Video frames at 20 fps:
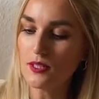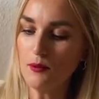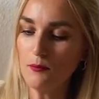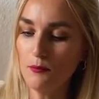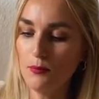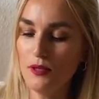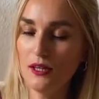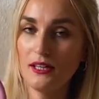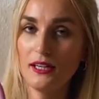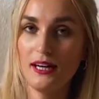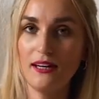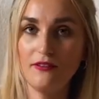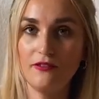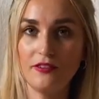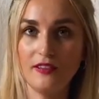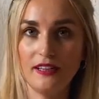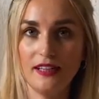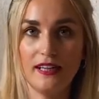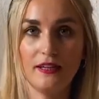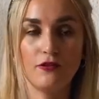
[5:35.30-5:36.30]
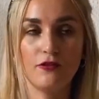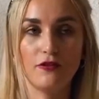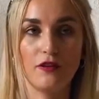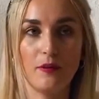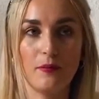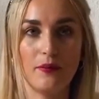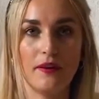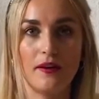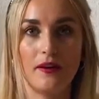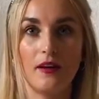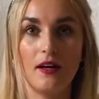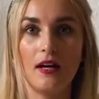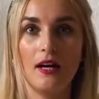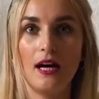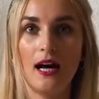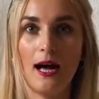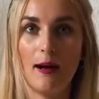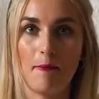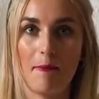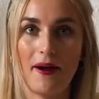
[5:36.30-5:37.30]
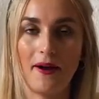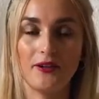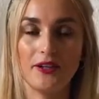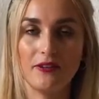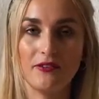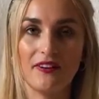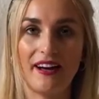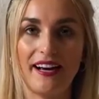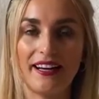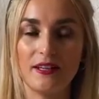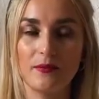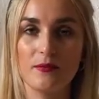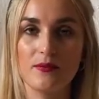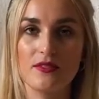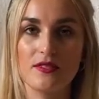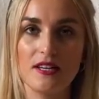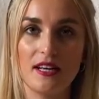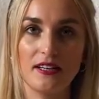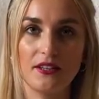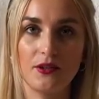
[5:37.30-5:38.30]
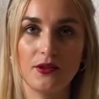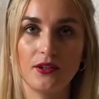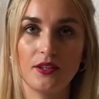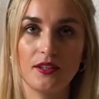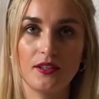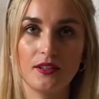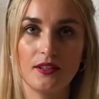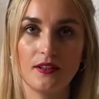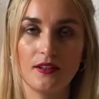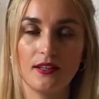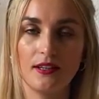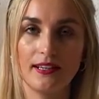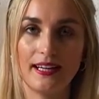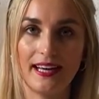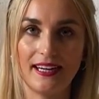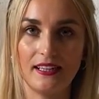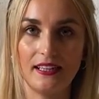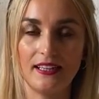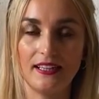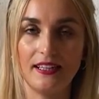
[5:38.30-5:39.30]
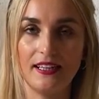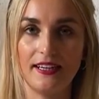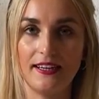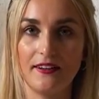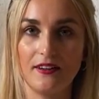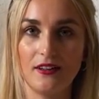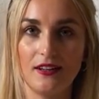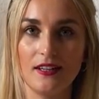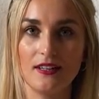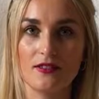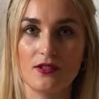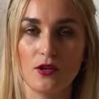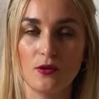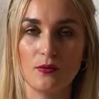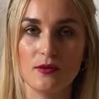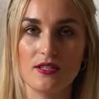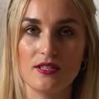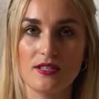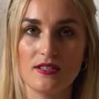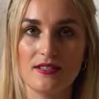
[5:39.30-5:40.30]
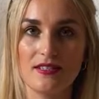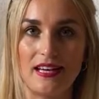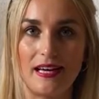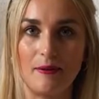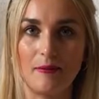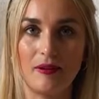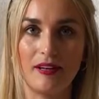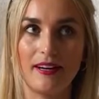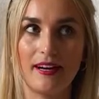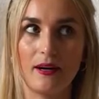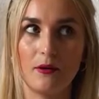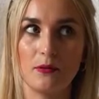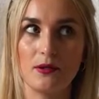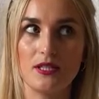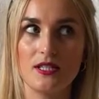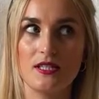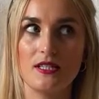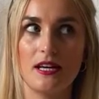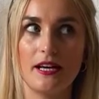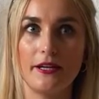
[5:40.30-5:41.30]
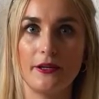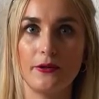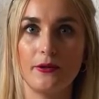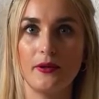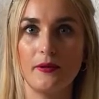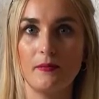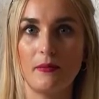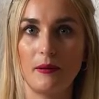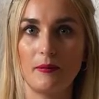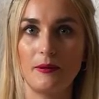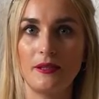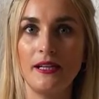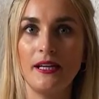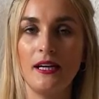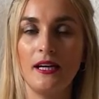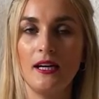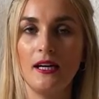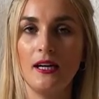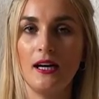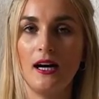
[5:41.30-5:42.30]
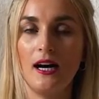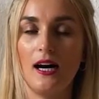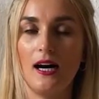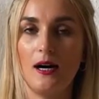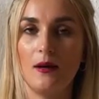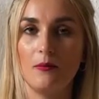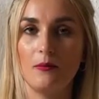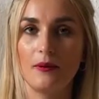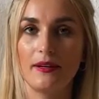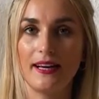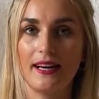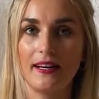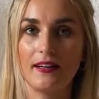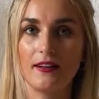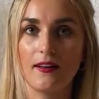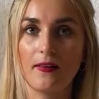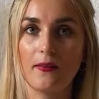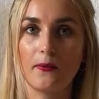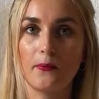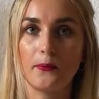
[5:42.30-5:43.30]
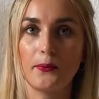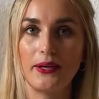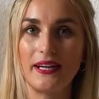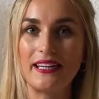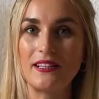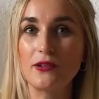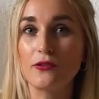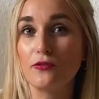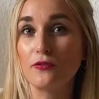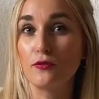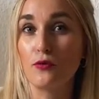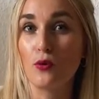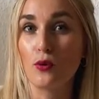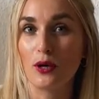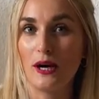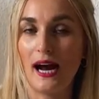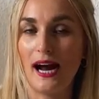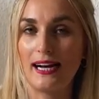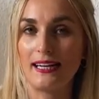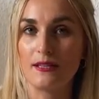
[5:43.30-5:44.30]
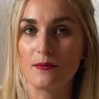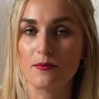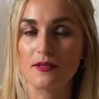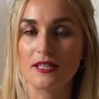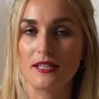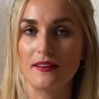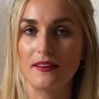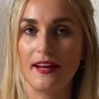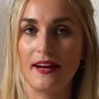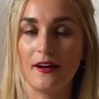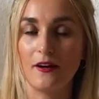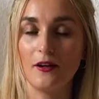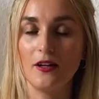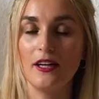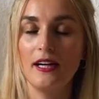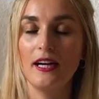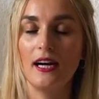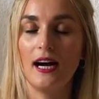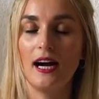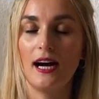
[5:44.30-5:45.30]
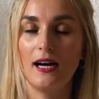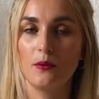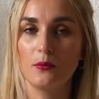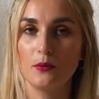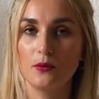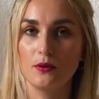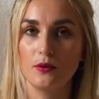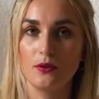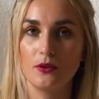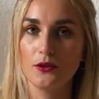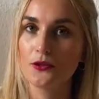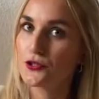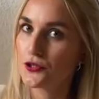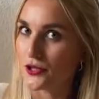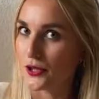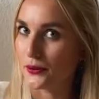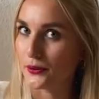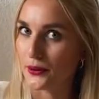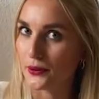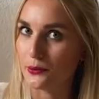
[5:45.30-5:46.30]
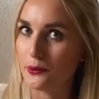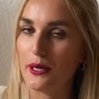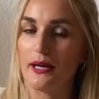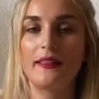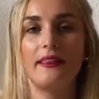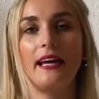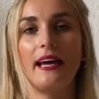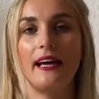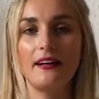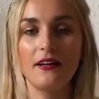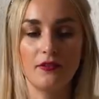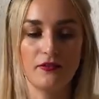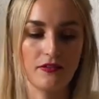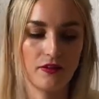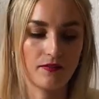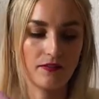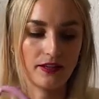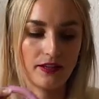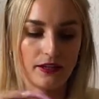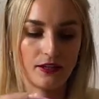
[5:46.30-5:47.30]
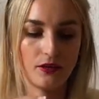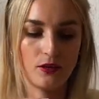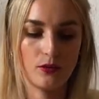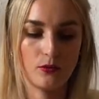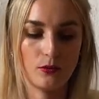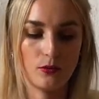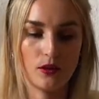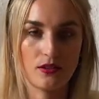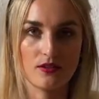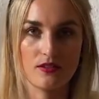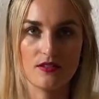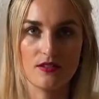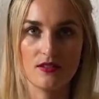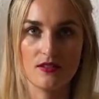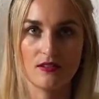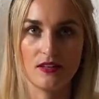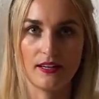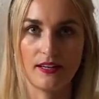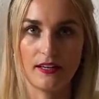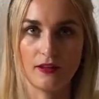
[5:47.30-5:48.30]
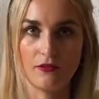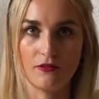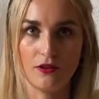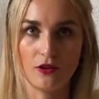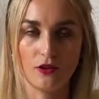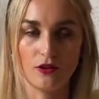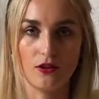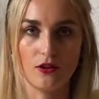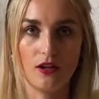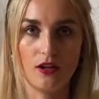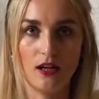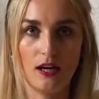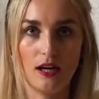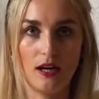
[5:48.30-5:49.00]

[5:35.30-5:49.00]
But I feel like from the amount of items that you can get in here, it's almost the same. Like, I would say you can maybe get 3 to 4 items in there. I will show you at the end of the video once, like, if you're